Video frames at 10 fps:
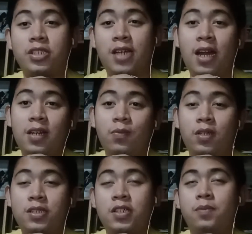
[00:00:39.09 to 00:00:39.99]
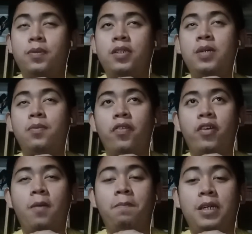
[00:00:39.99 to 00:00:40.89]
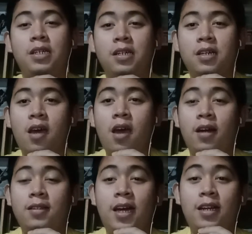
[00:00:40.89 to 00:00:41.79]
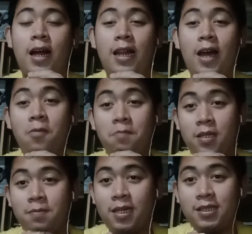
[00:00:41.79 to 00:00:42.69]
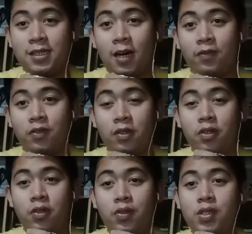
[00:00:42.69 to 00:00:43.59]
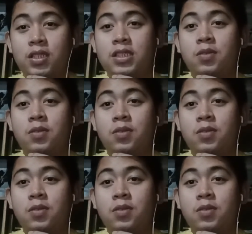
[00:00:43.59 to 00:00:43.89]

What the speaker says: then allow me myself to introduce what is chemotherapy.